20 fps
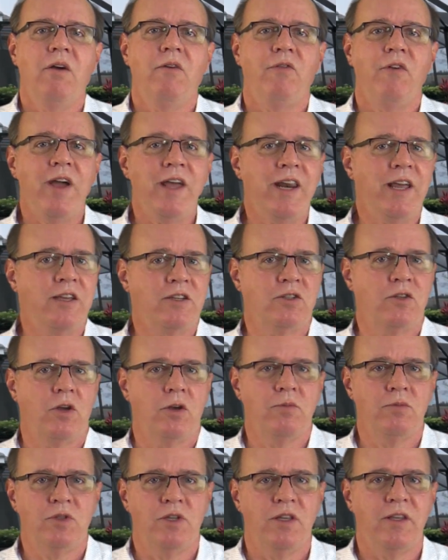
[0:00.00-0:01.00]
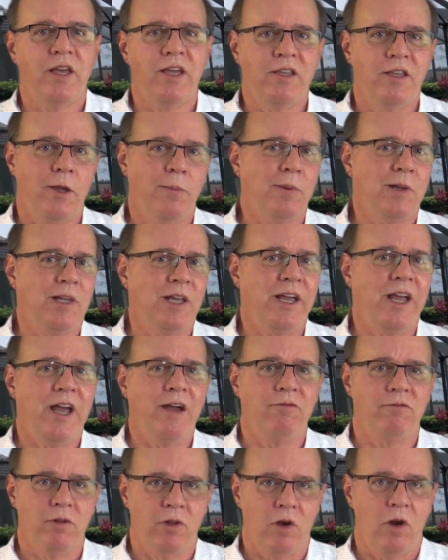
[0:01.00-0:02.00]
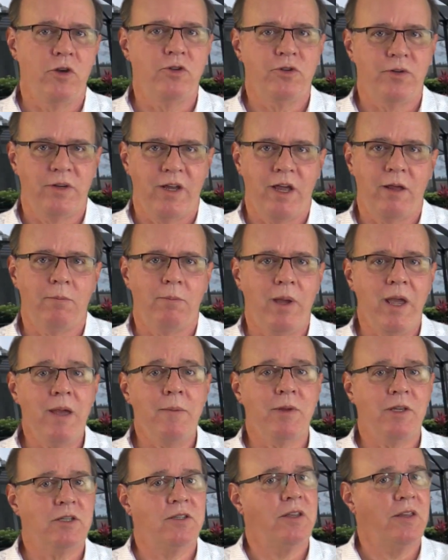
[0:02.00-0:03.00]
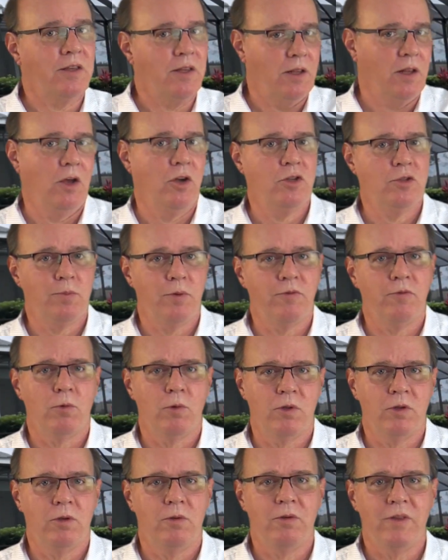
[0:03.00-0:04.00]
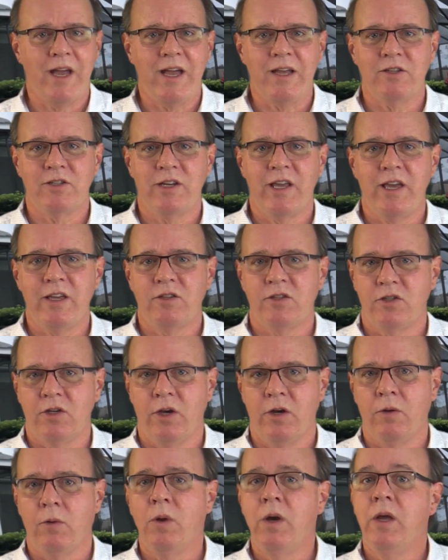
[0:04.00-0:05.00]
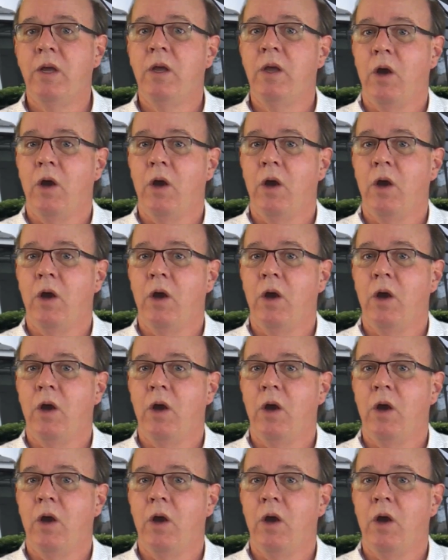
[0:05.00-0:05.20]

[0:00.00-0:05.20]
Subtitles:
Financed homes today typically have larger down payments than the loans before 2008, so